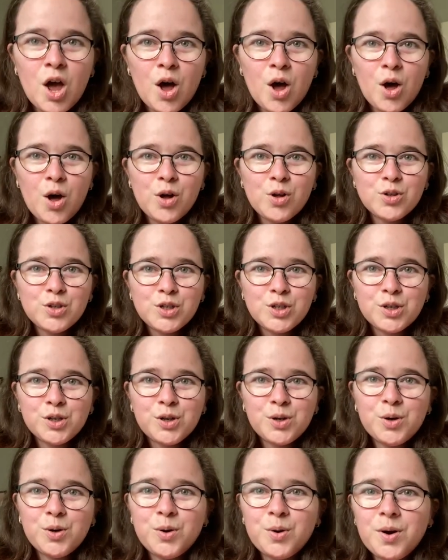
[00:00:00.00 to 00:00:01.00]

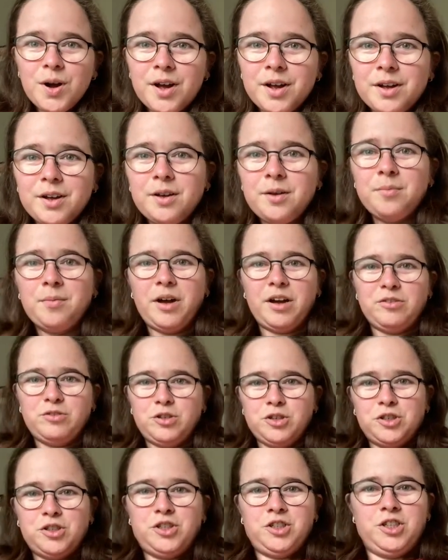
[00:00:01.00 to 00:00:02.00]
Also, I
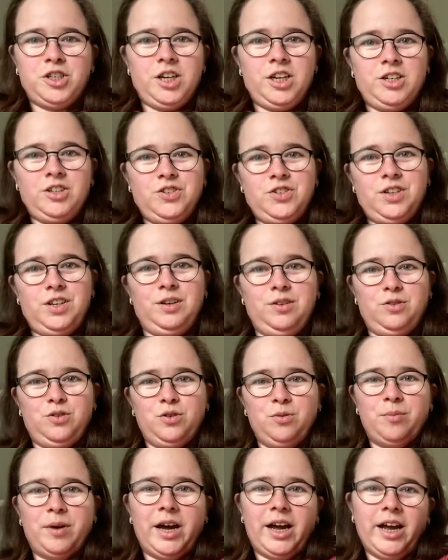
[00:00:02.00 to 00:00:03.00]
just changed
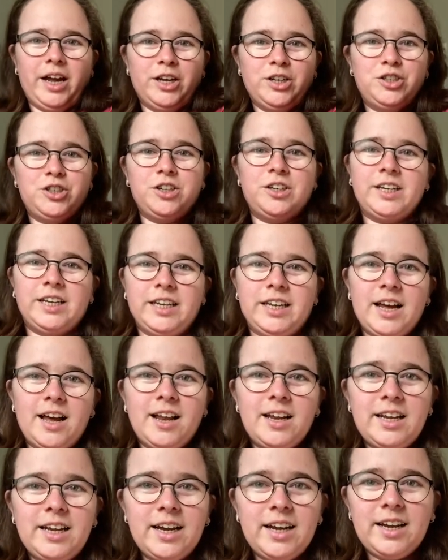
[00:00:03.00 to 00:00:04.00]
into my chunky
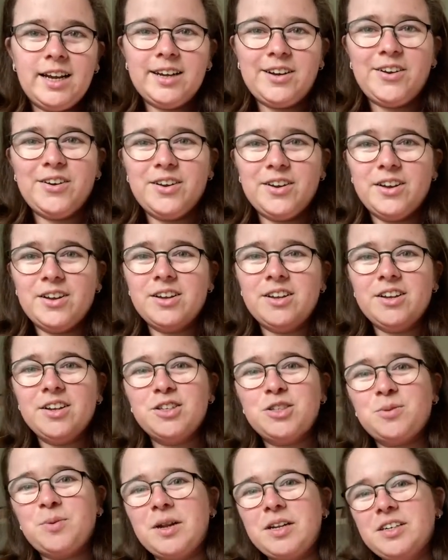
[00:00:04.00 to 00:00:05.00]
dahlia
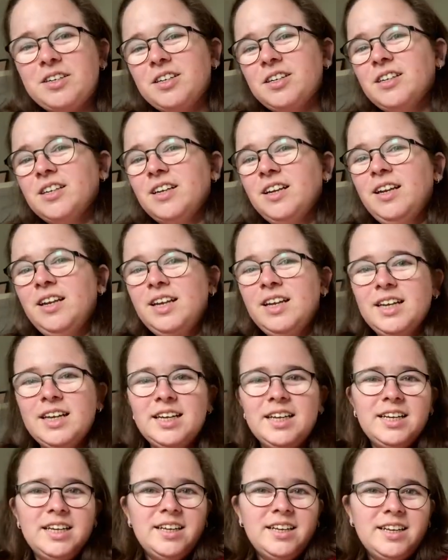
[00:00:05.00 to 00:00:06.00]
sweater.
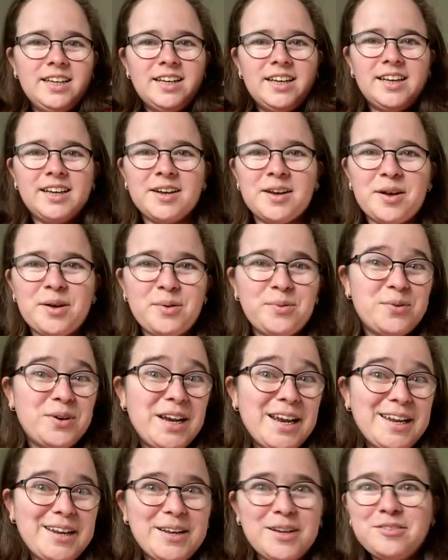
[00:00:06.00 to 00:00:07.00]

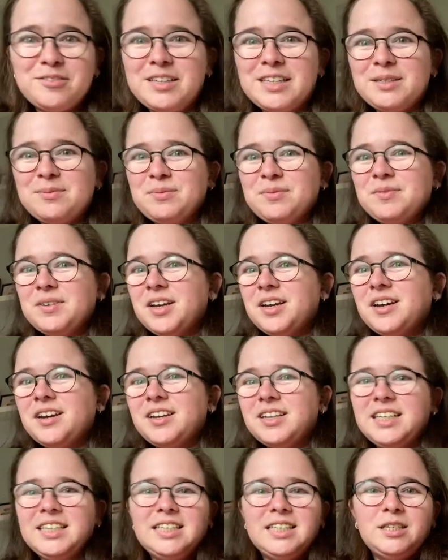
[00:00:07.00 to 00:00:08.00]
Really love this.
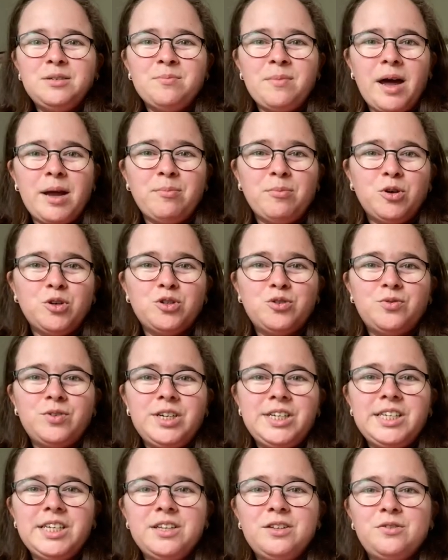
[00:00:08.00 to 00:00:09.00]
This is my most
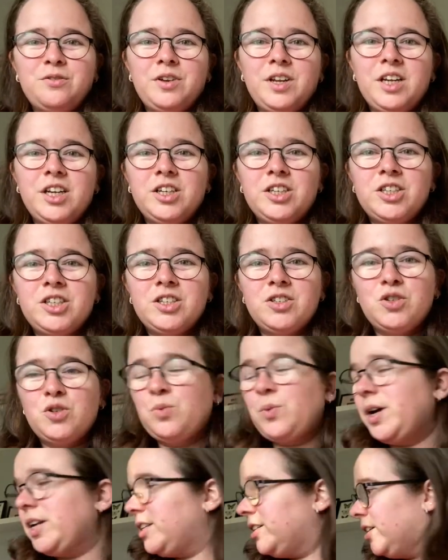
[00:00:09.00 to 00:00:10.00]
recent finished
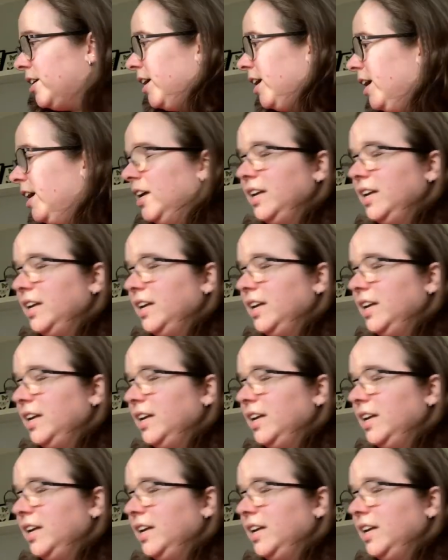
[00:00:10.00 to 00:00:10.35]
sweater.